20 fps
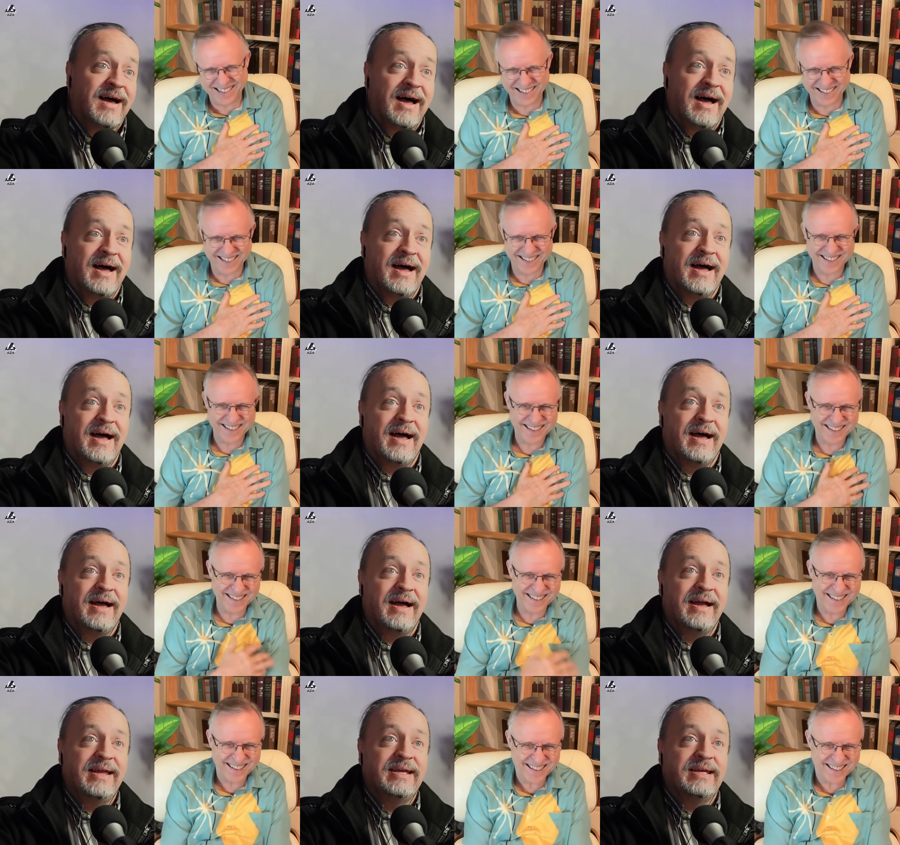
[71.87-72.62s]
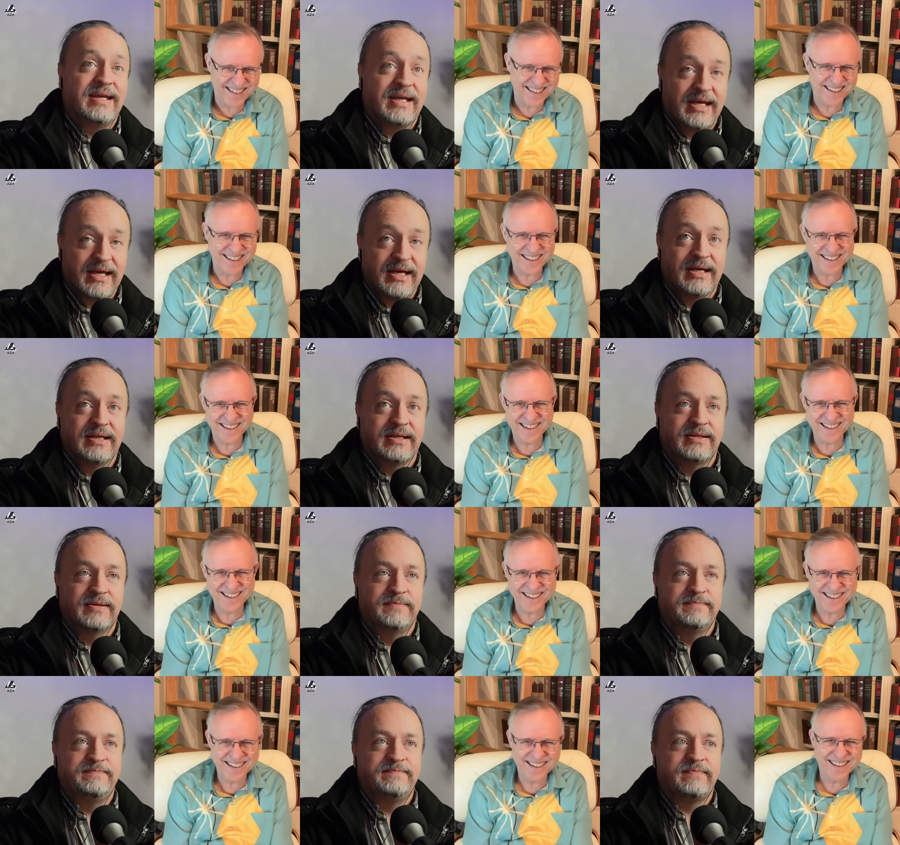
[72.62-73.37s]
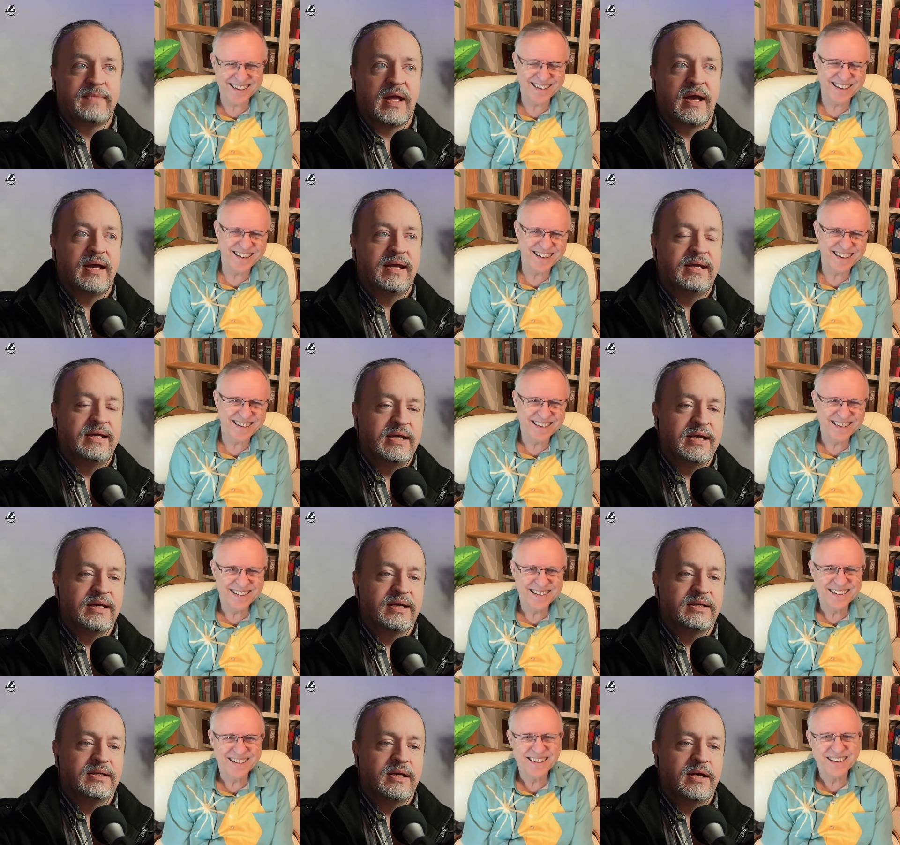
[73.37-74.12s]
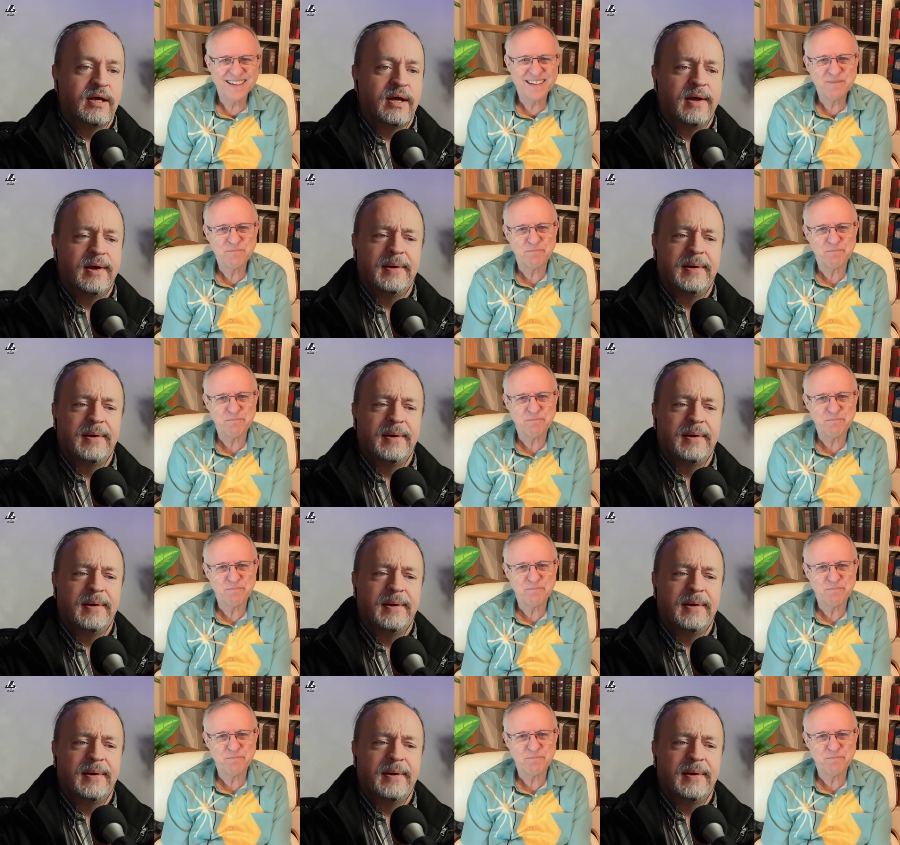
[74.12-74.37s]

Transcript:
Speaker 1: I kid. I kid.